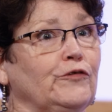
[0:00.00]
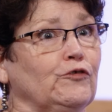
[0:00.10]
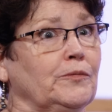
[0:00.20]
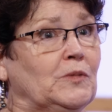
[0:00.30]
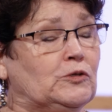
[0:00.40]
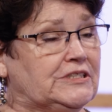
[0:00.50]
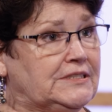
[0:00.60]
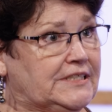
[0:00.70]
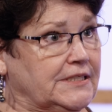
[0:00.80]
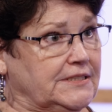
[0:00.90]
over a
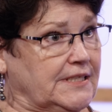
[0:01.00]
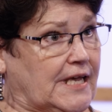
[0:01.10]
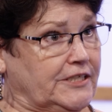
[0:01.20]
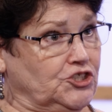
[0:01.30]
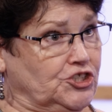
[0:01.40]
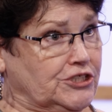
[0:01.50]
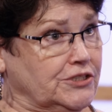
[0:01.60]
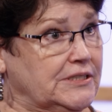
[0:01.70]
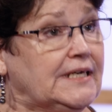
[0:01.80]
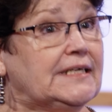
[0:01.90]
million tickets last
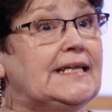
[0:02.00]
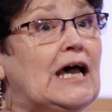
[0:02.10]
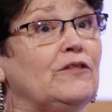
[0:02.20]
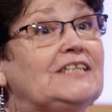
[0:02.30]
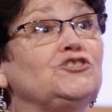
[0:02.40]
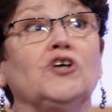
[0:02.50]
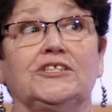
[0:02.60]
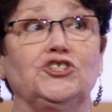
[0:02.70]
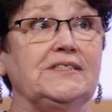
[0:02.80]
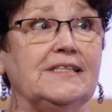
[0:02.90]
year. Wow. Now, that's
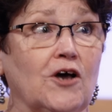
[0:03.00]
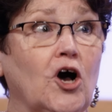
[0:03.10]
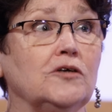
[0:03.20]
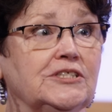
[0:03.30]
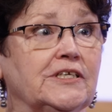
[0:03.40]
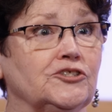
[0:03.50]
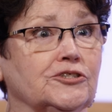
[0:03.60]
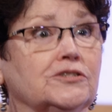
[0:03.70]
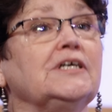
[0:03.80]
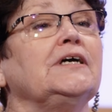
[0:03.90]
not just the call
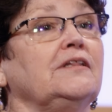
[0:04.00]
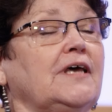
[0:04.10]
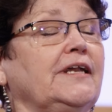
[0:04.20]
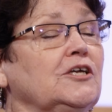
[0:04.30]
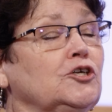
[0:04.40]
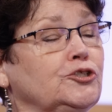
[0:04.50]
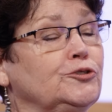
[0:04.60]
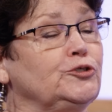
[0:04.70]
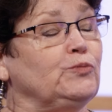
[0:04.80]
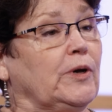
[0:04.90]
center, that
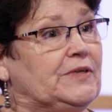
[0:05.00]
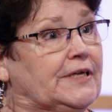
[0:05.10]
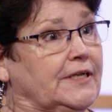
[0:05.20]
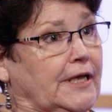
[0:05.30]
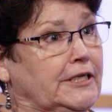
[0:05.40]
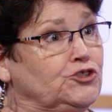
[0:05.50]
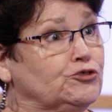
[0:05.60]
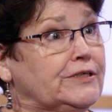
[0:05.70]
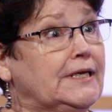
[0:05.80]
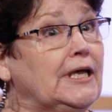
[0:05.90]
includes web ticket
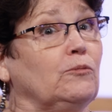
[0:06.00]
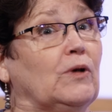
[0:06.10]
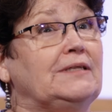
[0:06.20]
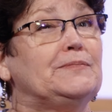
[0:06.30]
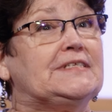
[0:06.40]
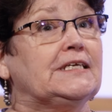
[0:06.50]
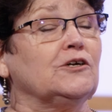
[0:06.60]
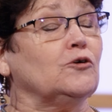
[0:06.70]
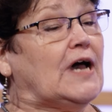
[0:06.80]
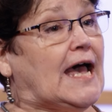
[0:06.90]
entry, web
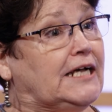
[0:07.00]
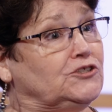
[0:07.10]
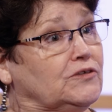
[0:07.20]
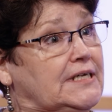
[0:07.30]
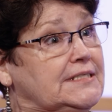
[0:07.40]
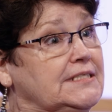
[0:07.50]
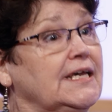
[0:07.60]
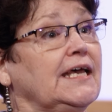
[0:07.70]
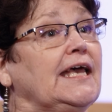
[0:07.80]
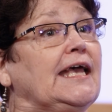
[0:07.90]
single
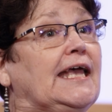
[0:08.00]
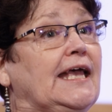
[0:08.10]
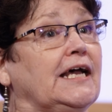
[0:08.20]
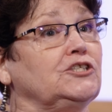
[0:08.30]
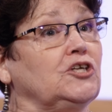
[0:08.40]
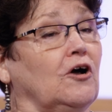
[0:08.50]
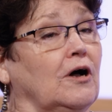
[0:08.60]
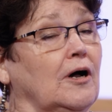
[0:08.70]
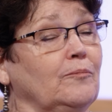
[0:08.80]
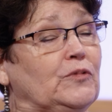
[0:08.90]
address, and
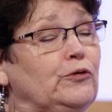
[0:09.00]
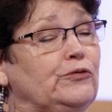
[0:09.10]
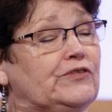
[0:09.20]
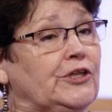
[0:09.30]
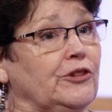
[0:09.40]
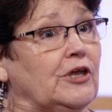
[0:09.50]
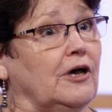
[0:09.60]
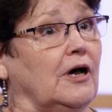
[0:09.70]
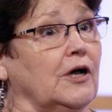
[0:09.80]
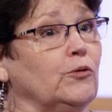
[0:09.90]
um, using
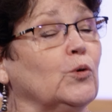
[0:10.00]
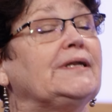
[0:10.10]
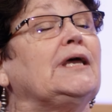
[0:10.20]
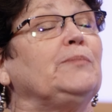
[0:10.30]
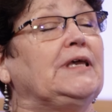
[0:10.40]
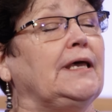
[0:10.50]
uh, Coordinate